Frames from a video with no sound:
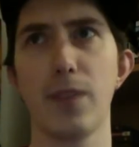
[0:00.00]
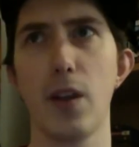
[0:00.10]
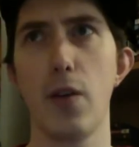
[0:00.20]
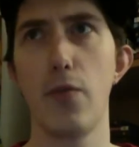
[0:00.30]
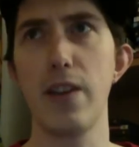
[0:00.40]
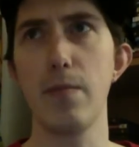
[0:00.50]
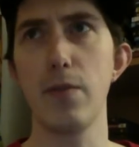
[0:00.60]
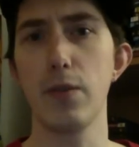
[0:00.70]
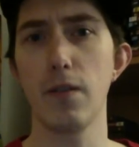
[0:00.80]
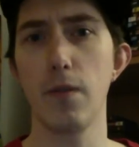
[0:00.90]

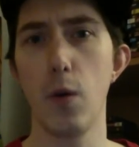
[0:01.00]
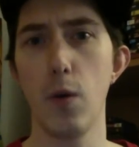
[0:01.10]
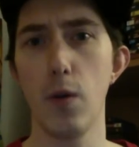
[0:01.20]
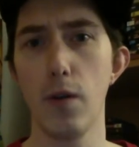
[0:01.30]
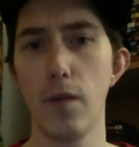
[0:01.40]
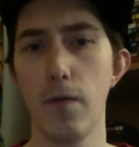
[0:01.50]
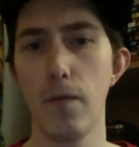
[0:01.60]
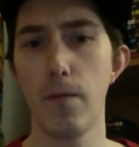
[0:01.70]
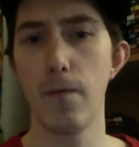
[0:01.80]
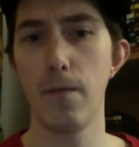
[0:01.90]
reboots of horror
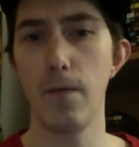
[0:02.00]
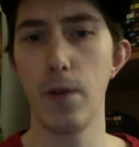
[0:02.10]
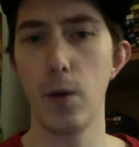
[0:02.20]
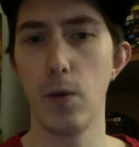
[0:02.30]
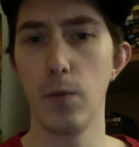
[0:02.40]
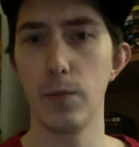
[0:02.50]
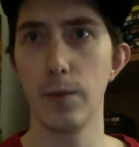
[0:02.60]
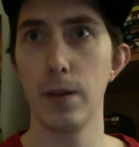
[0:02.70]
films,